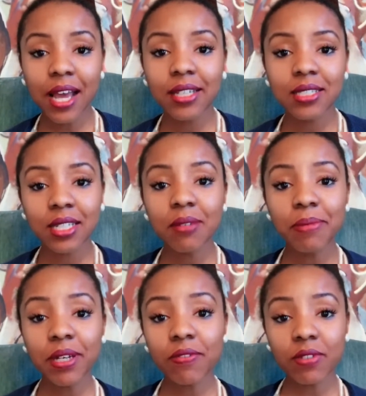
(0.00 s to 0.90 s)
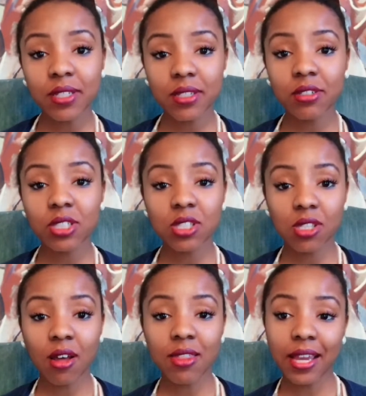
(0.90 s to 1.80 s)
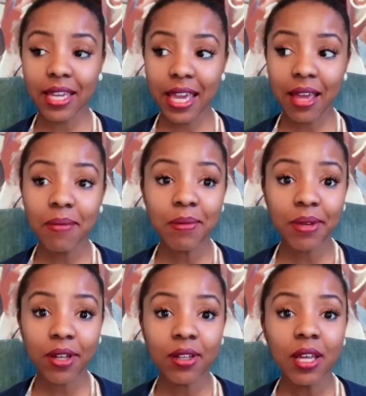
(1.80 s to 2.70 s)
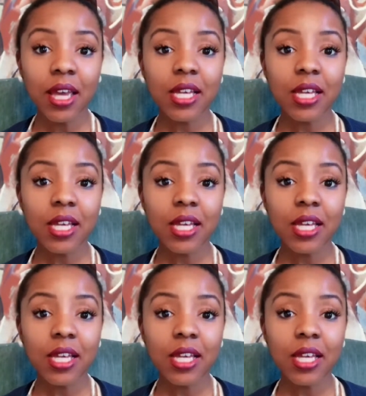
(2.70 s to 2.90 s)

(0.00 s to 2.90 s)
I did a bit of research and saw that chamomile